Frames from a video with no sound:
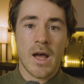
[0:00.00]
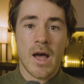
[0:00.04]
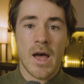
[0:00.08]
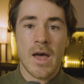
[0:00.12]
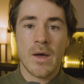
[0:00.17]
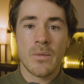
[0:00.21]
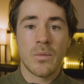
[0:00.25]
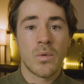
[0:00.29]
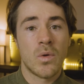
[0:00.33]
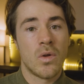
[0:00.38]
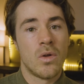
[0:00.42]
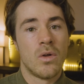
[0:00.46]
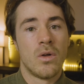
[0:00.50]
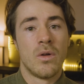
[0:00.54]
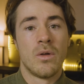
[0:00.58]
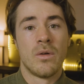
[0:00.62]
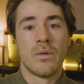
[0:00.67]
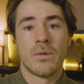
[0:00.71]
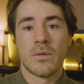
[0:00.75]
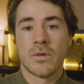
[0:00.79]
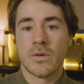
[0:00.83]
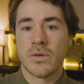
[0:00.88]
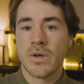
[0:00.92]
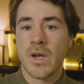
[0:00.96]
I
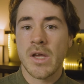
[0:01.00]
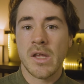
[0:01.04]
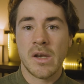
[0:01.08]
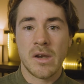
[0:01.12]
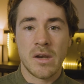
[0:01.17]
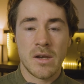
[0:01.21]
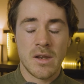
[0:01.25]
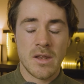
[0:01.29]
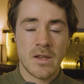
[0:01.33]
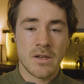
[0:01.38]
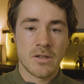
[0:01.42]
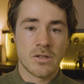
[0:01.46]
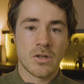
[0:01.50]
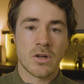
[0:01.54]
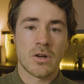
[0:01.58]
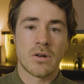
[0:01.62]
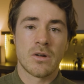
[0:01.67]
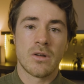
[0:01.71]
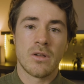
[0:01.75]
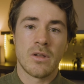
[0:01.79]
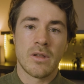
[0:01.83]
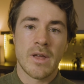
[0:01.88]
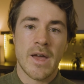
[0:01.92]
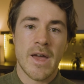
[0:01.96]
will create an
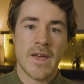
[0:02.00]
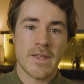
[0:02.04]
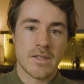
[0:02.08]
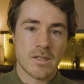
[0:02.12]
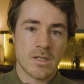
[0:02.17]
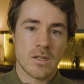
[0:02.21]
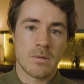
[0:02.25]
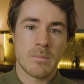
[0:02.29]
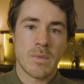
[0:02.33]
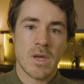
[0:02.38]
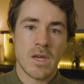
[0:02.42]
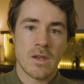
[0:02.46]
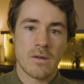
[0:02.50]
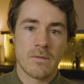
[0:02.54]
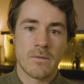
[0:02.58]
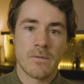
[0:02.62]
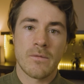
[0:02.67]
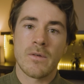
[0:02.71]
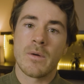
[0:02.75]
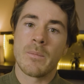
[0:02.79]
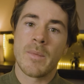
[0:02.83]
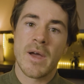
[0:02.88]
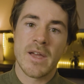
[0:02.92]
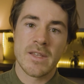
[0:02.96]
internal estimate
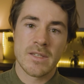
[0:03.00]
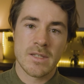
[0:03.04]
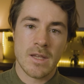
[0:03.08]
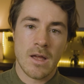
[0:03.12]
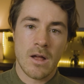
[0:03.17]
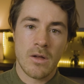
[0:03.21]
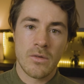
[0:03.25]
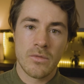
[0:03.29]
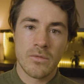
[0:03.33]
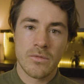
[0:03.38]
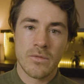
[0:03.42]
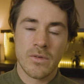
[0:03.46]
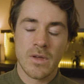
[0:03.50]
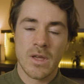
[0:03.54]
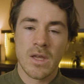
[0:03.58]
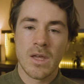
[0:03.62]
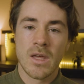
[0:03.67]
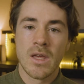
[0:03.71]
for myself.